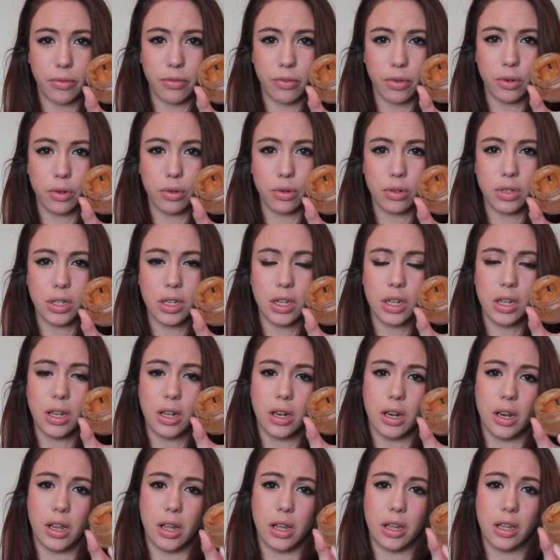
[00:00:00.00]
food,
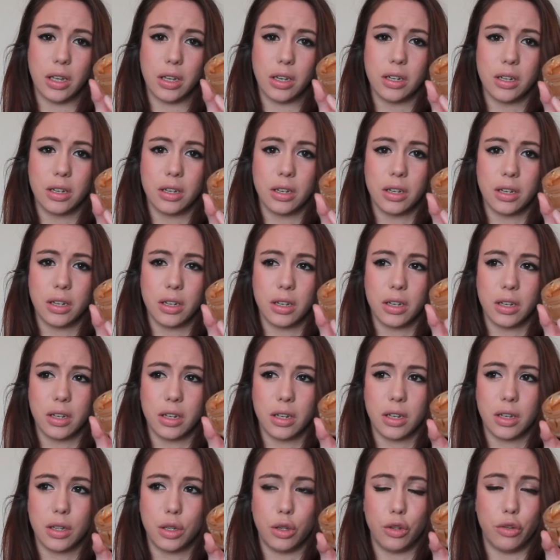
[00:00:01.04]
like
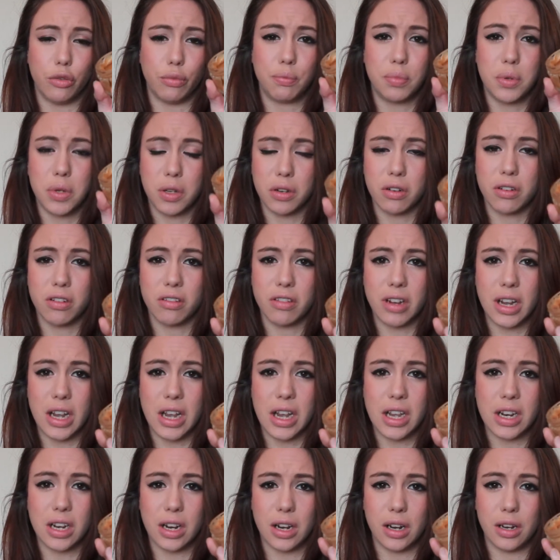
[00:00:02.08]
you've
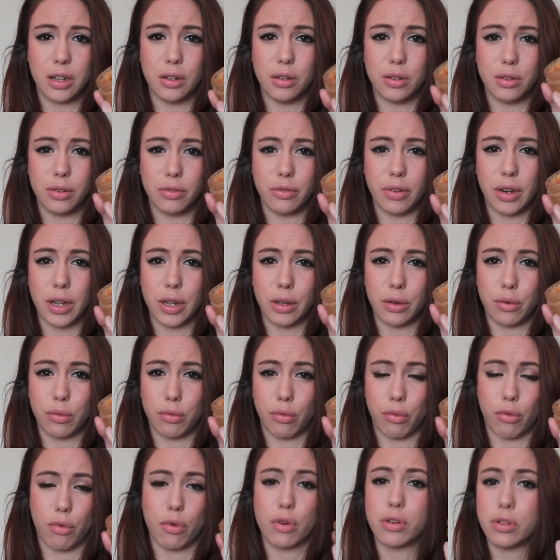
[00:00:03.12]
pureed a load of like
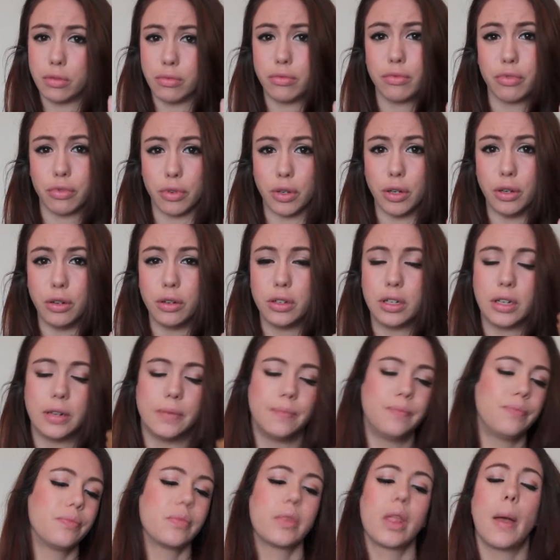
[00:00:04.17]
rotten fruit.
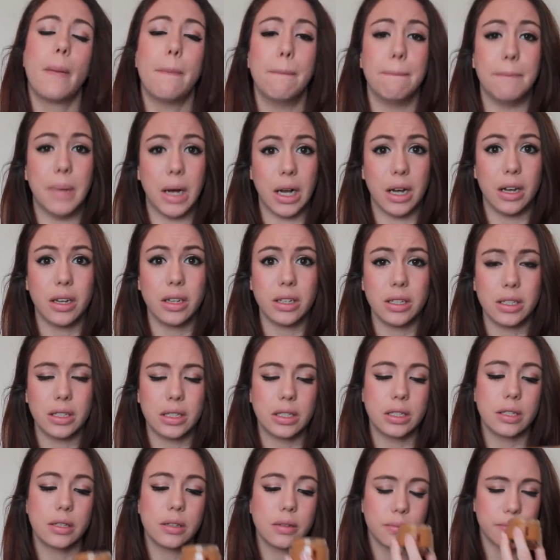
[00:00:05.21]

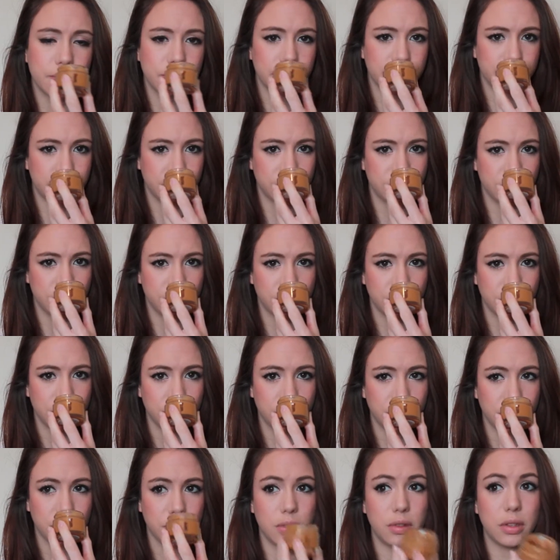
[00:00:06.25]
But
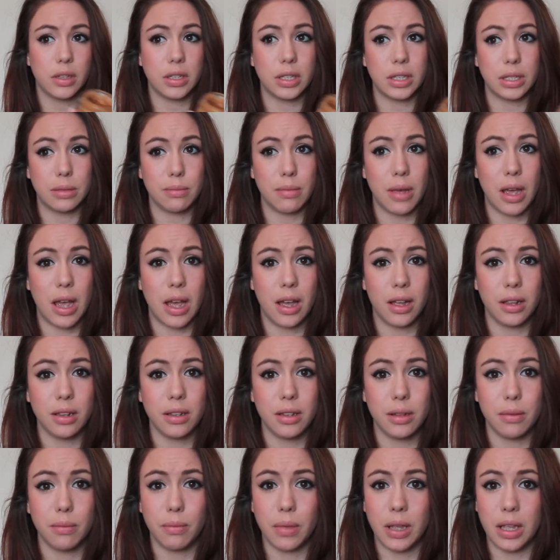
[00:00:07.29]
the
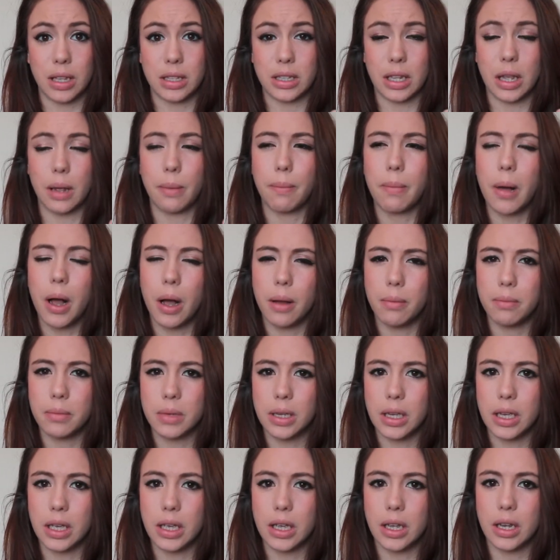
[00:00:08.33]
smell, it's like
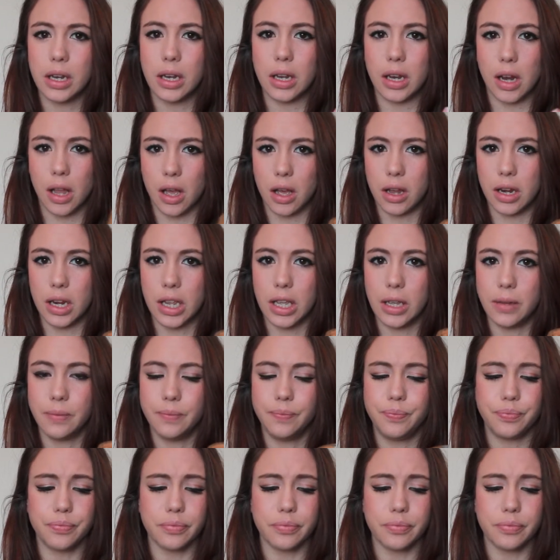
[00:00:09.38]
pumpkin and honey,